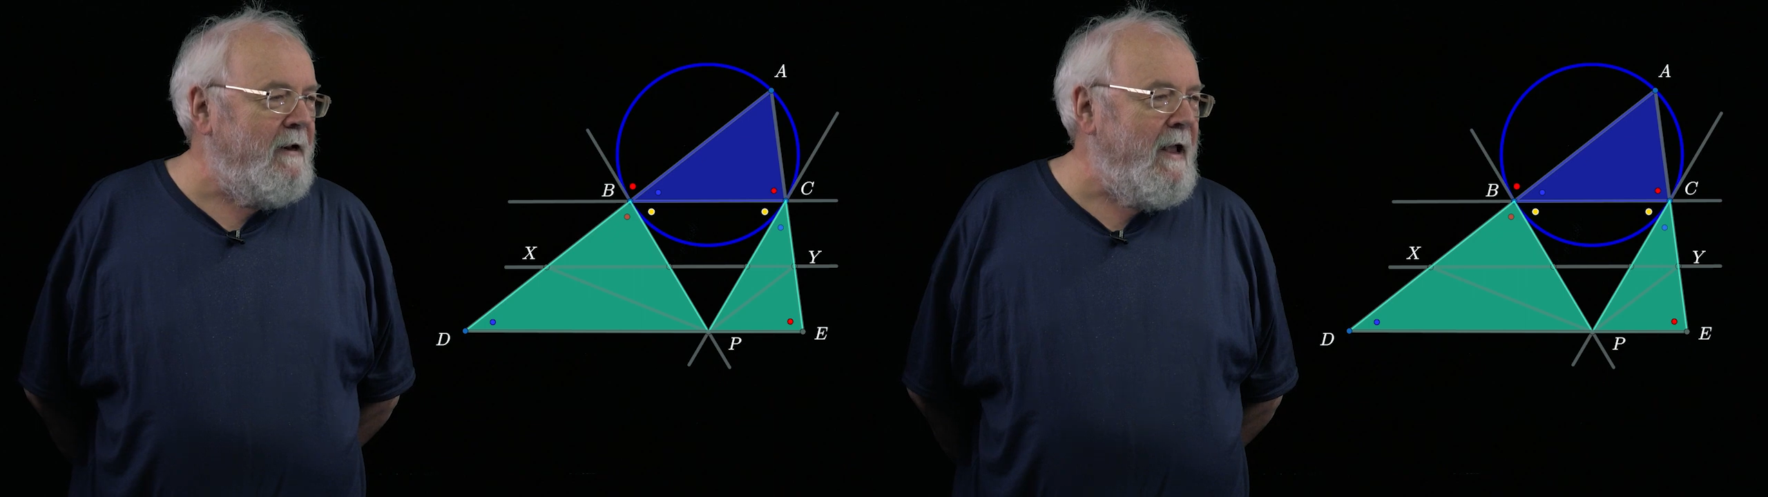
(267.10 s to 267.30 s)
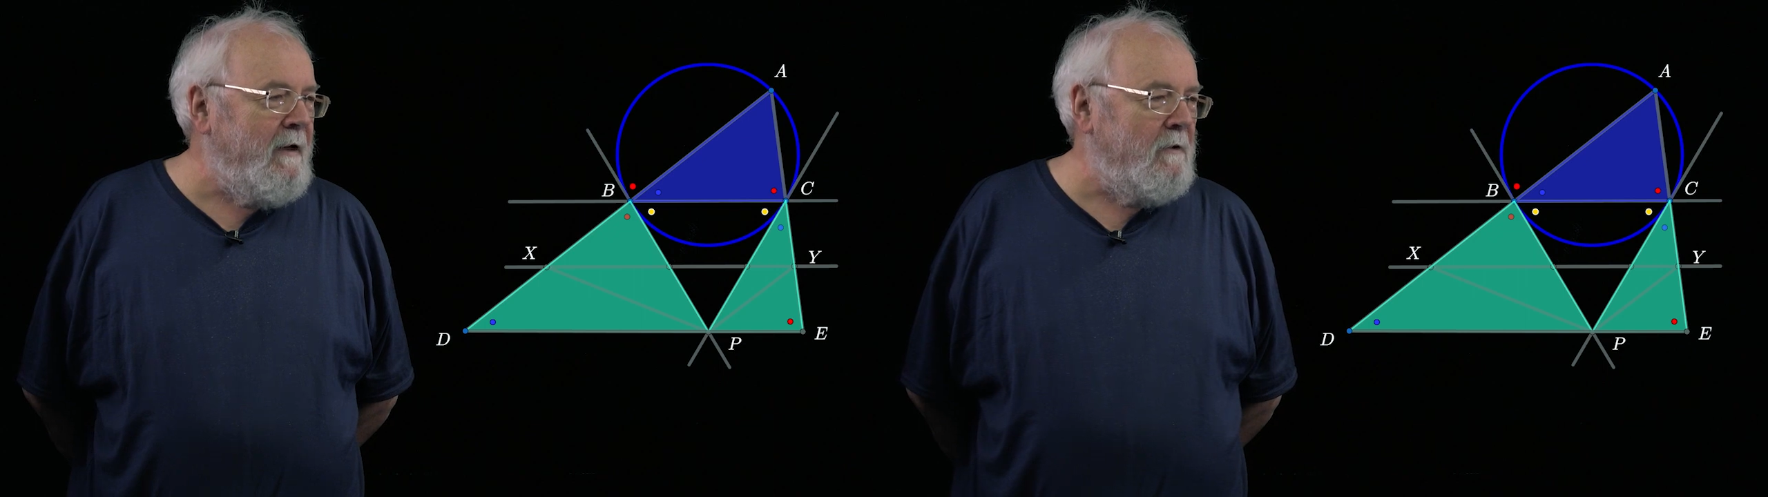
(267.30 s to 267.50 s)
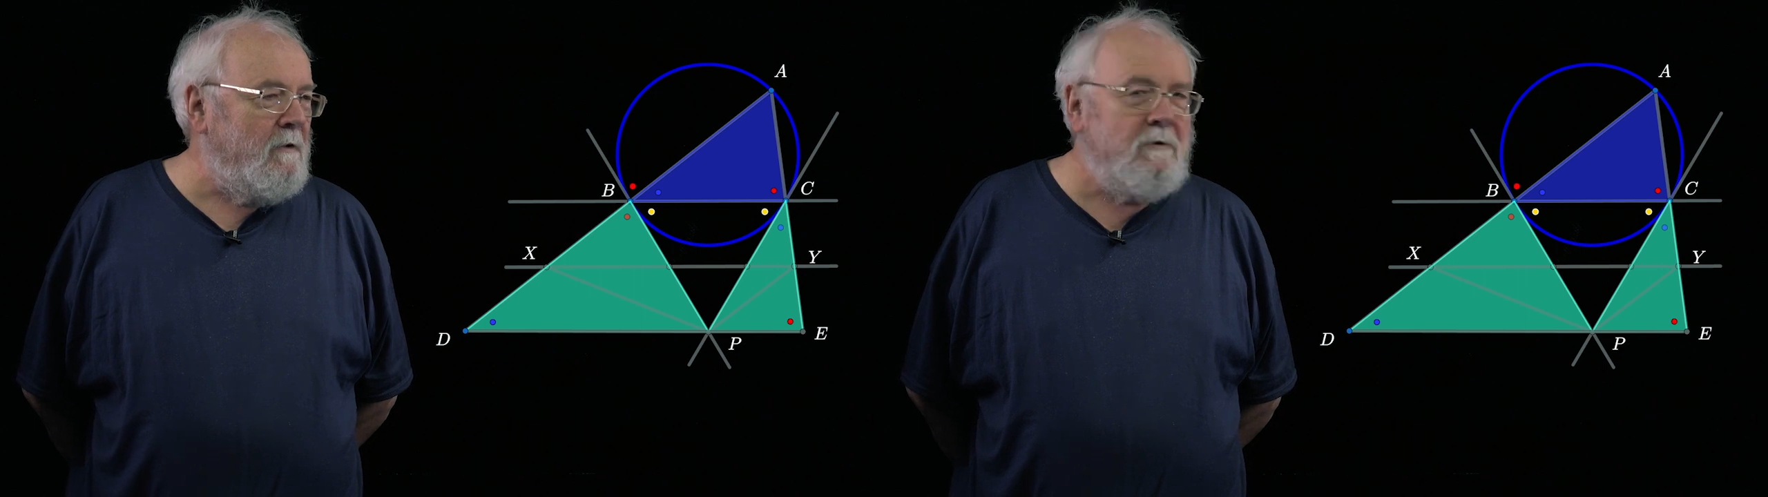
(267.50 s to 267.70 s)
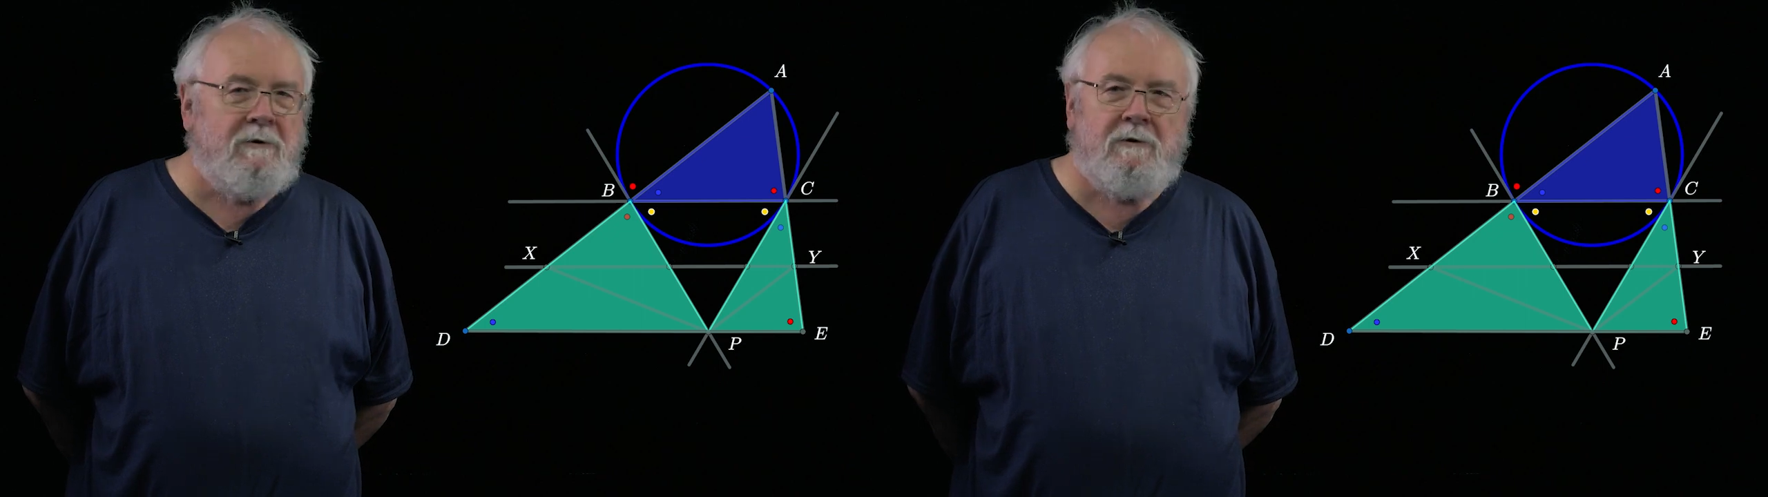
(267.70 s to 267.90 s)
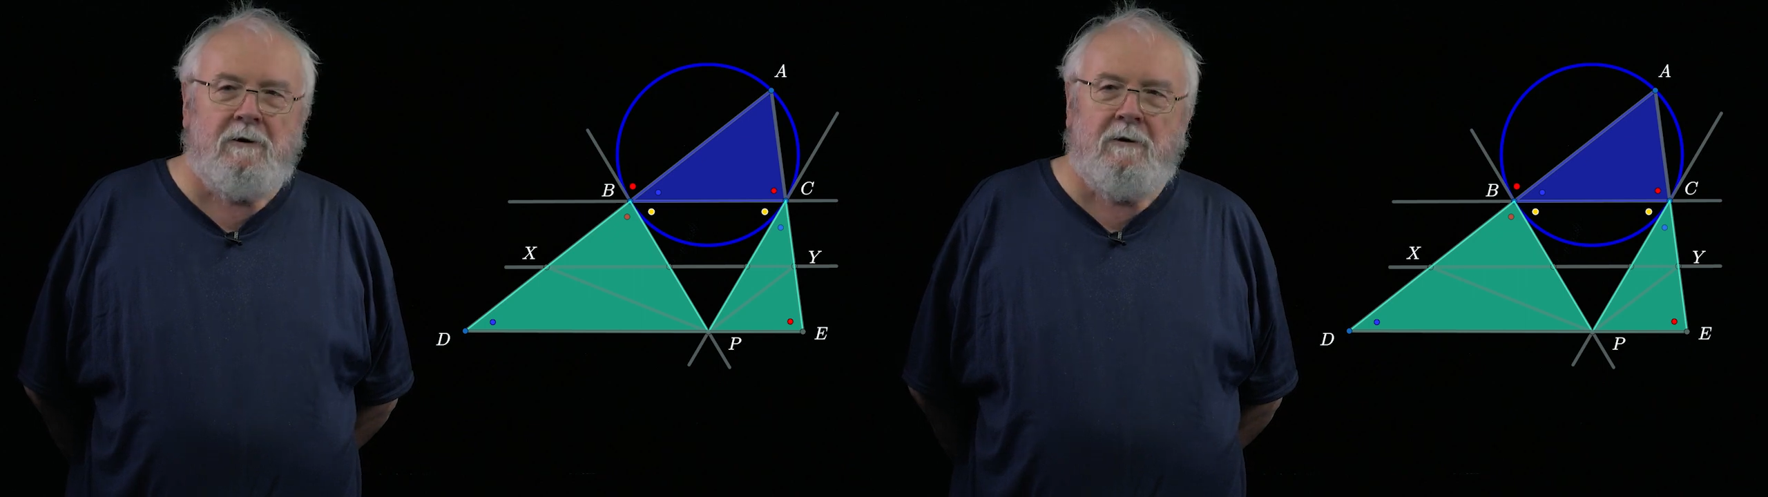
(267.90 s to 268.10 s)

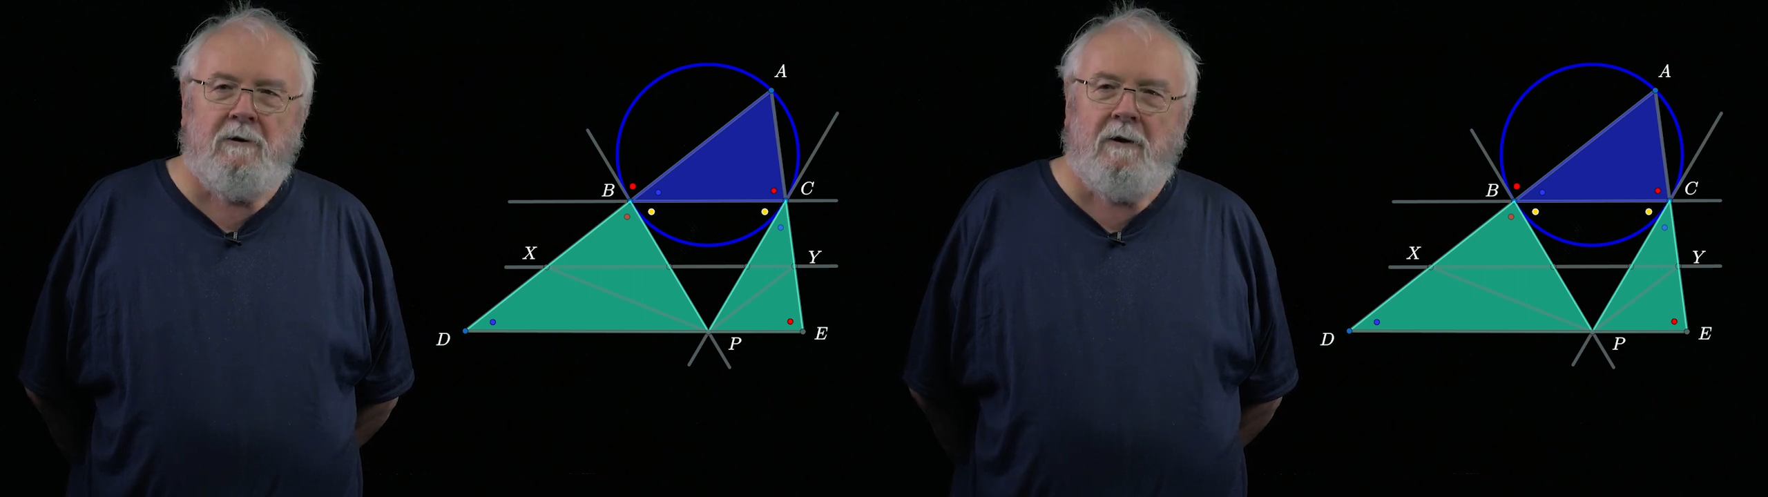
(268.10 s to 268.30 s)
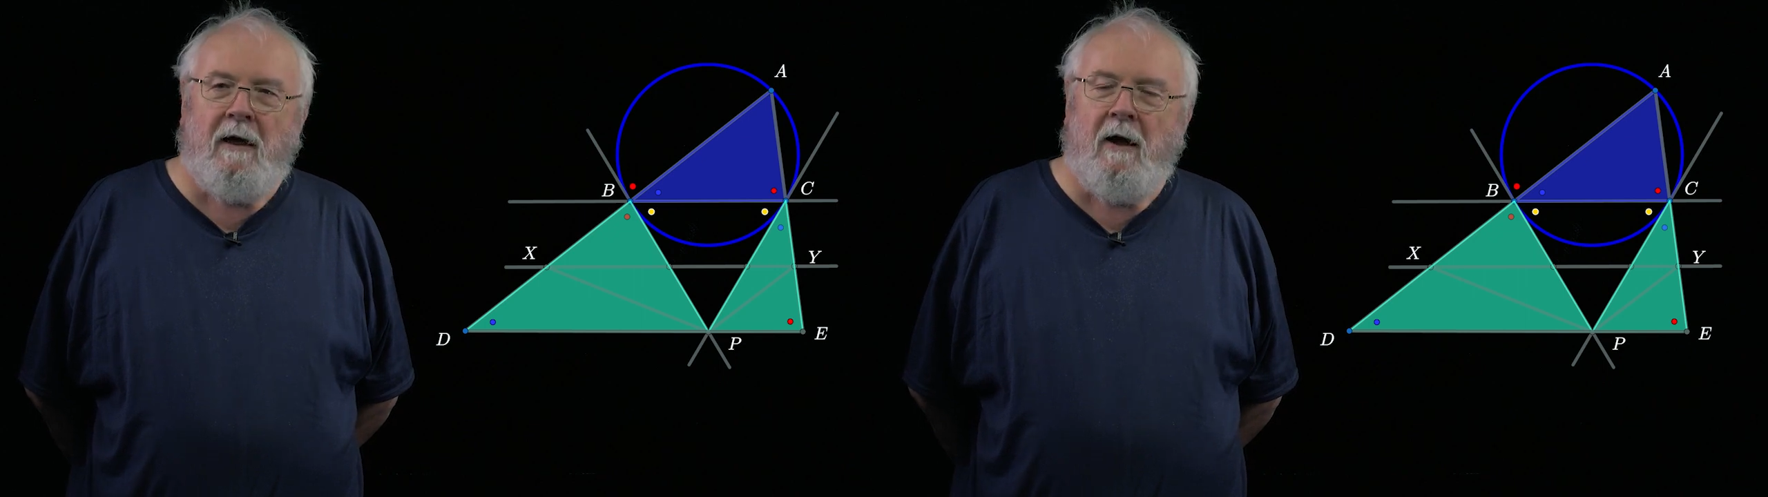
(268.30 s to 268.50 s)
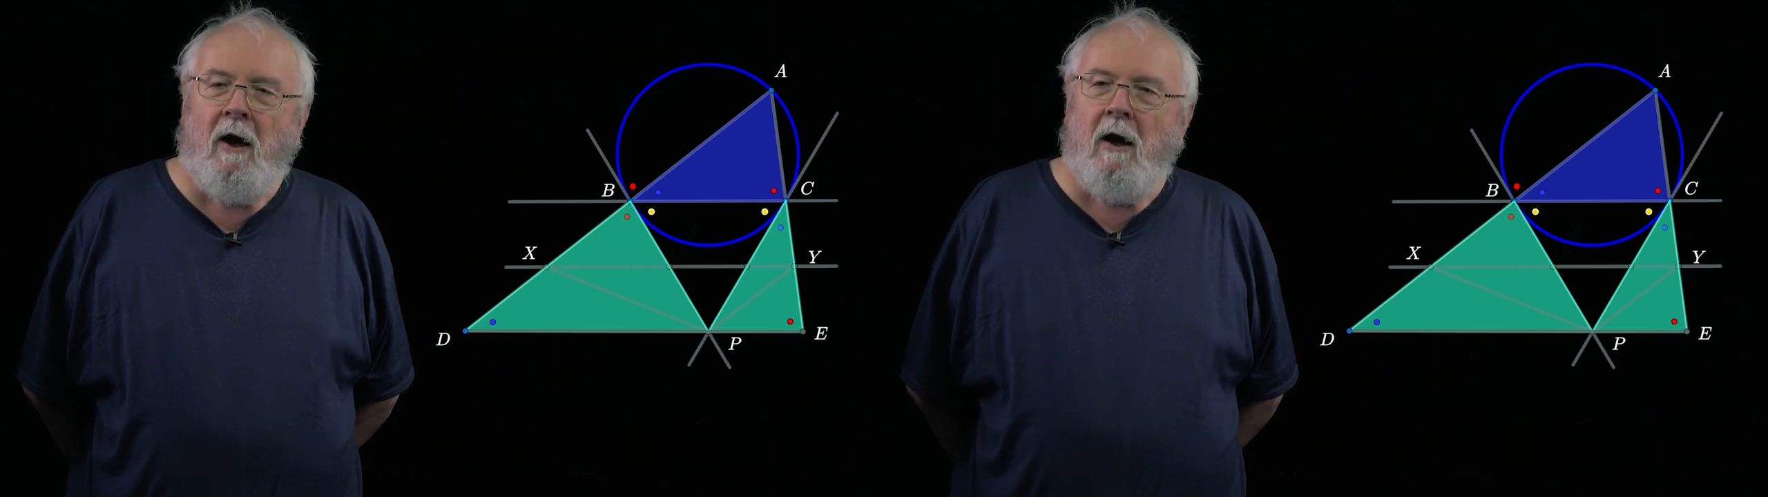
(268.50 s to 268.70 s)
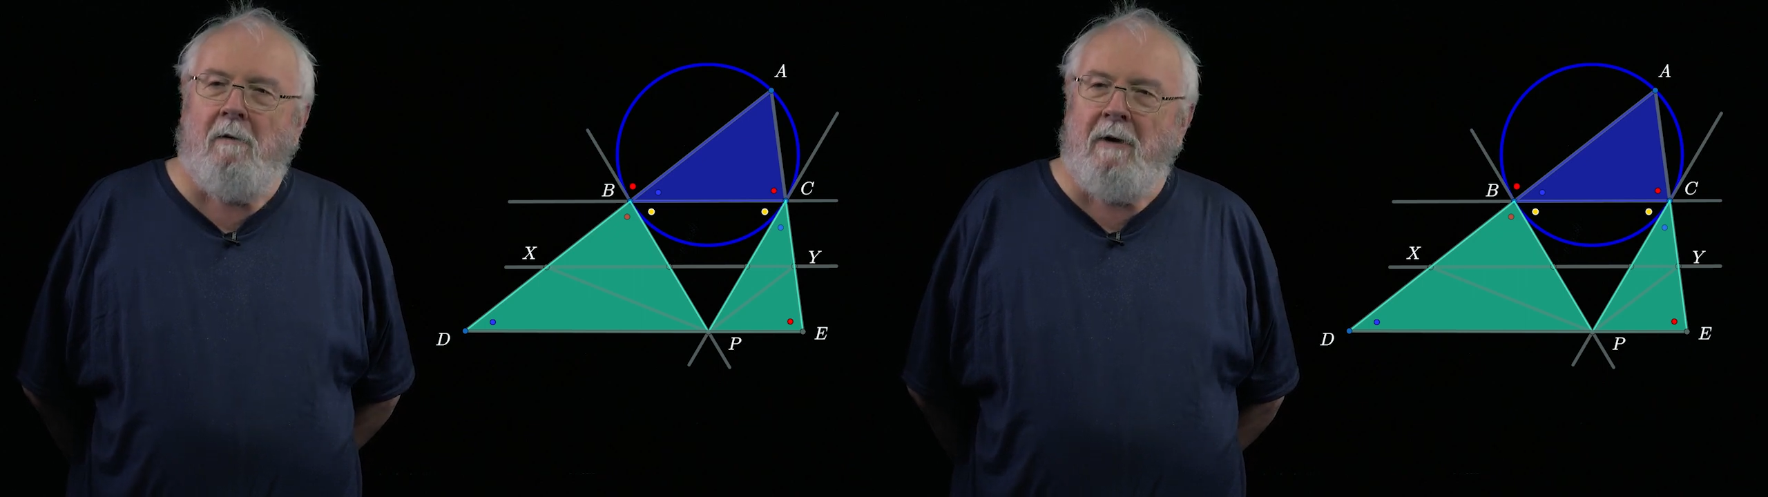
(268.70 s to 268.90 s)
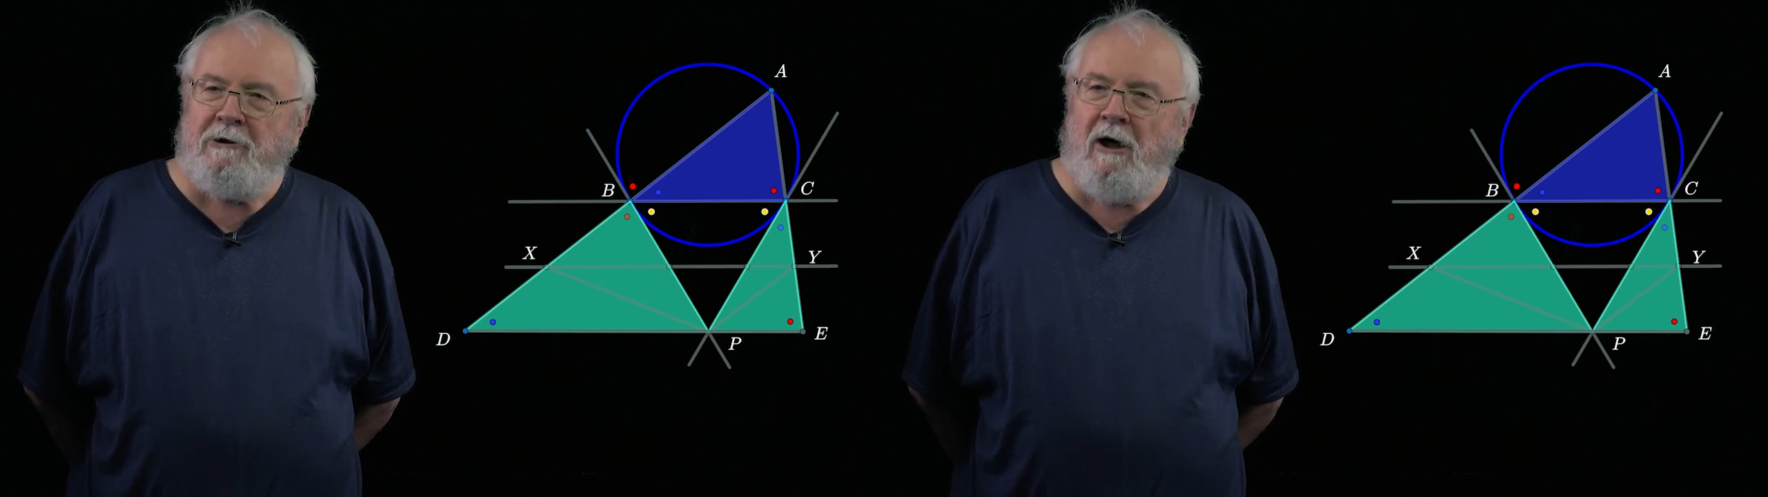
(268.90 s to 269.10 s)
angles
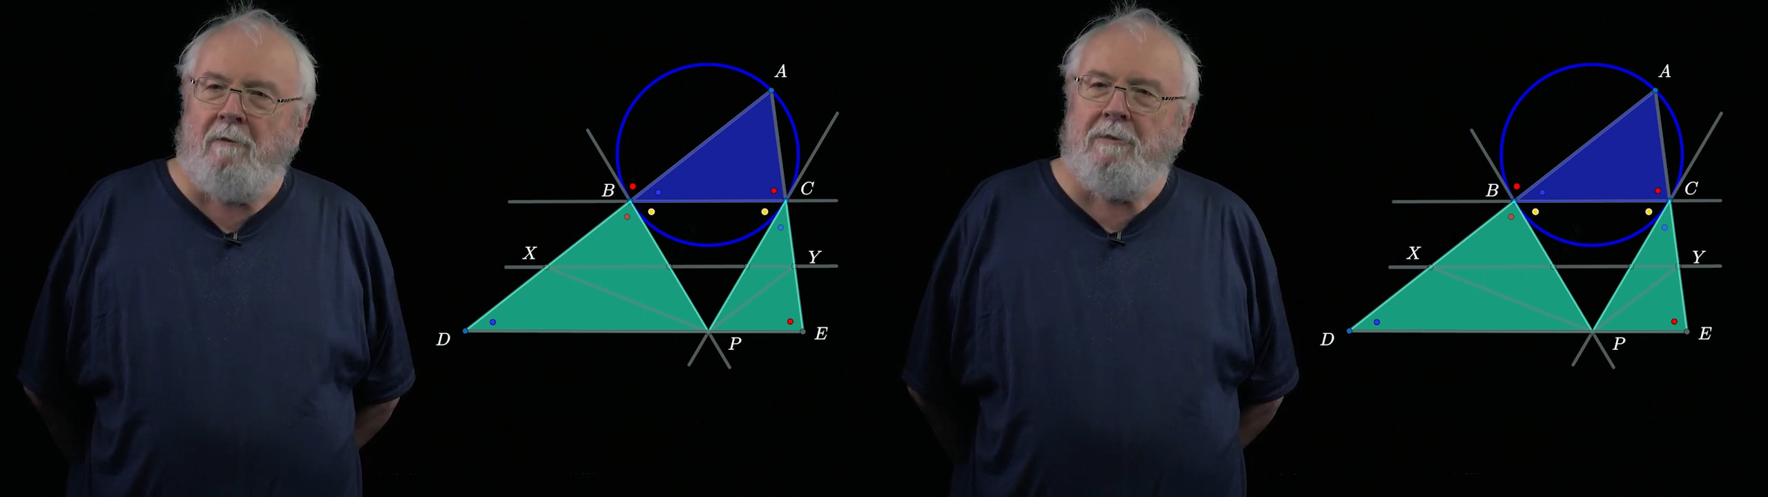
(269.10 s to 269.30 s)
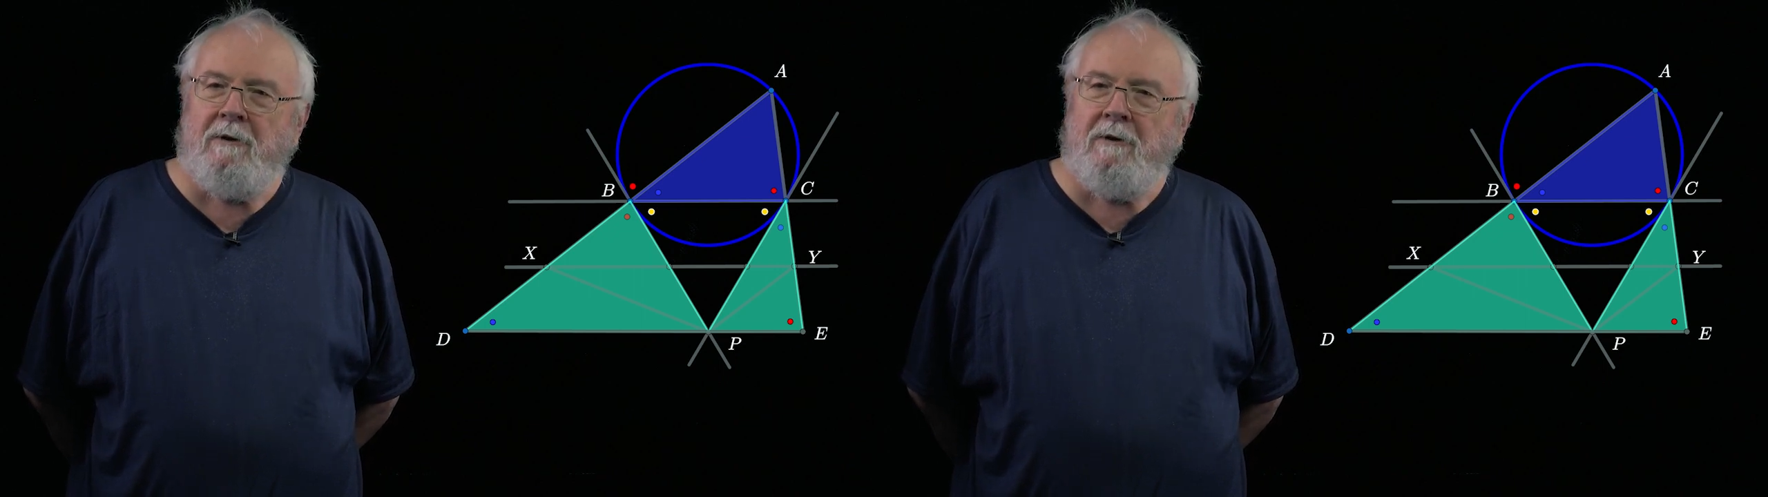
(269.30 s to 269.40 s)
match up.